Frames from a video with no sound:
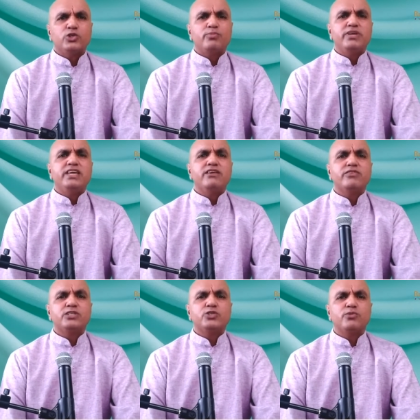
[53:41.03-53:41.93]
should be
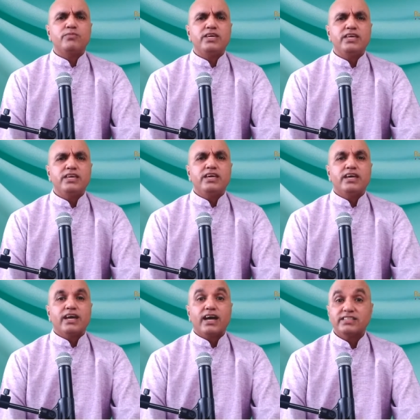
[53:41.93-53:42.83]
given to
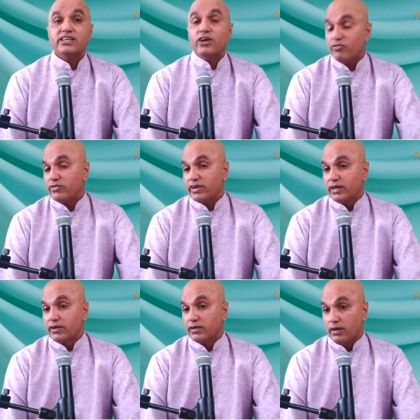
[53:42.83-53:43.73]
me as an
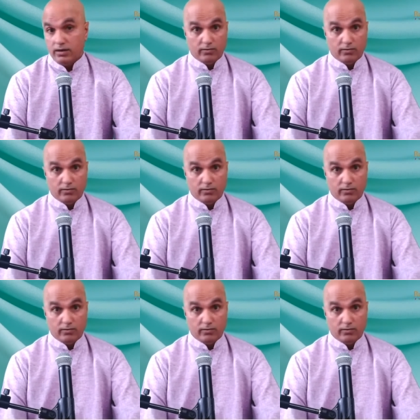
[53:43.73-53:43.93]
offering.